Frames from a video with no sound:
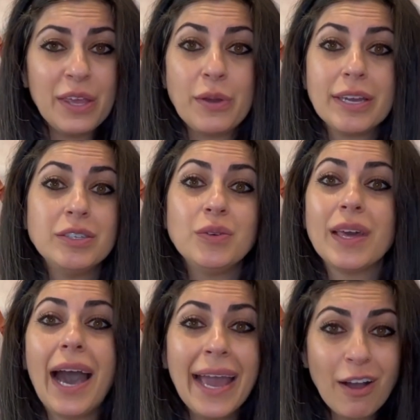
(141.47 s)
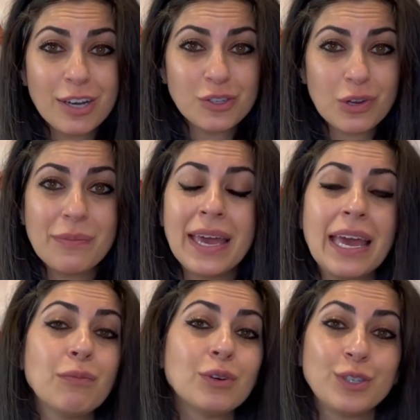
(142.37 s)
You can do the ICON
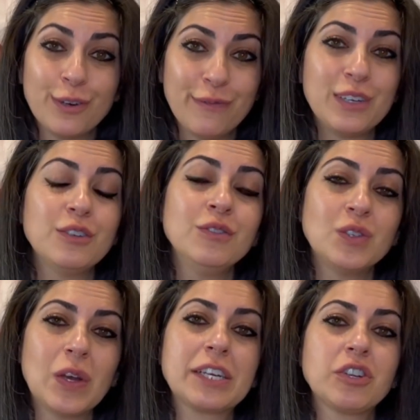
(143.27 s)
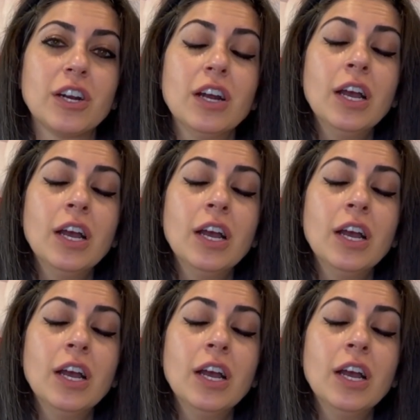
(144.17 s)
treatment and preserve their tooth structure.